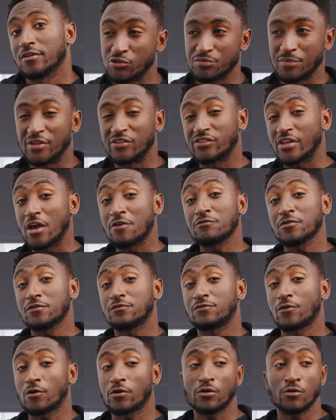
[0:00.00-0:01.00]
Which means every
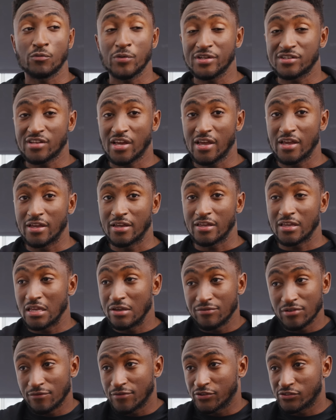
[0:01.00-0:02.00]
photo we take,
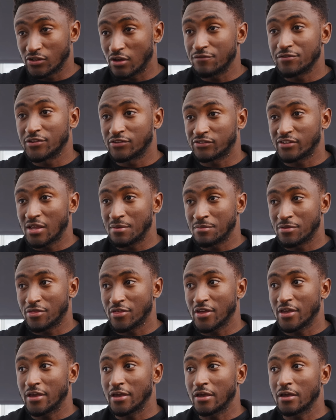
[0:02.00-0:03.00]
even if it's of the same
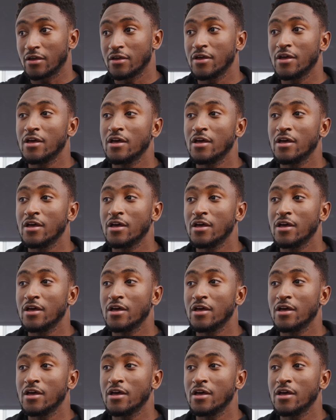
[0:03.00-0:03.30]
thing,